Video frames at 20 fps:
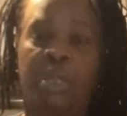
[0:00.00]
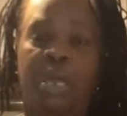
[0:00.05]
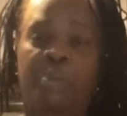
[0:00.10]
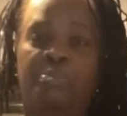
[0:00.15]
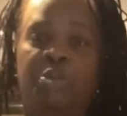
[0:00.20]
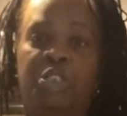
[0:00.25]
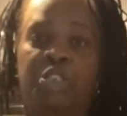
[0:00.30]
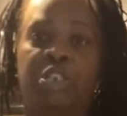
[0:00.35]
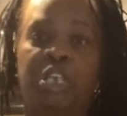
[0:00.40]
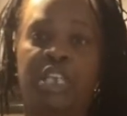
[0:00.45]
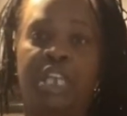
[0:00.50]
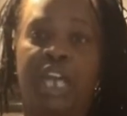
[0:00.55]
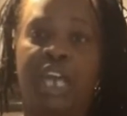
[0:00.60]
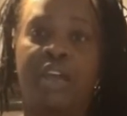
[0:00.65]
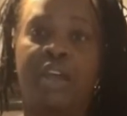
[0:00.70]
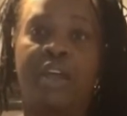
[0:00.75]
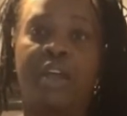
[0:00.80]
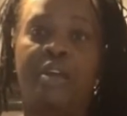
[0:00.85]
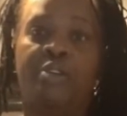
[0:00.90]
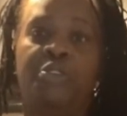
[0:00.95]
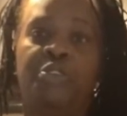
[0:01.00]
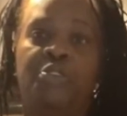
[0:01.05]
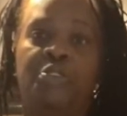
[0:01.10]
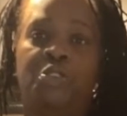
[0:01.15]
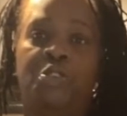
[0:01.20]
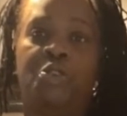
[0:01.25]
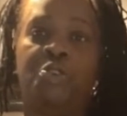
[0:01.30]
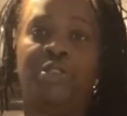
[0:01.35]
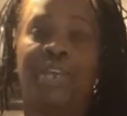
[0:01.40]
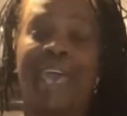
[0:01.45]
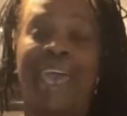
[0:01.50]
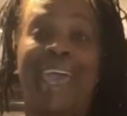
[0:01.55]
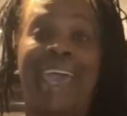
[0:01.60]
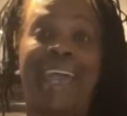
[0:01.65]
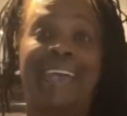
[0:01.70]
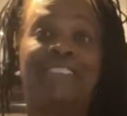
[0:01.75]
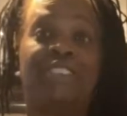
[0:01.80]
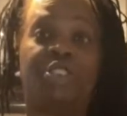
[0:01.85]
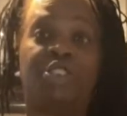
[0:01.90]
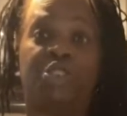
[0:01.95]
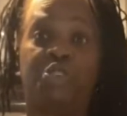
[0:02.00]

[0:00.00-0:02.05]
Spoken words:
But you can also use it as a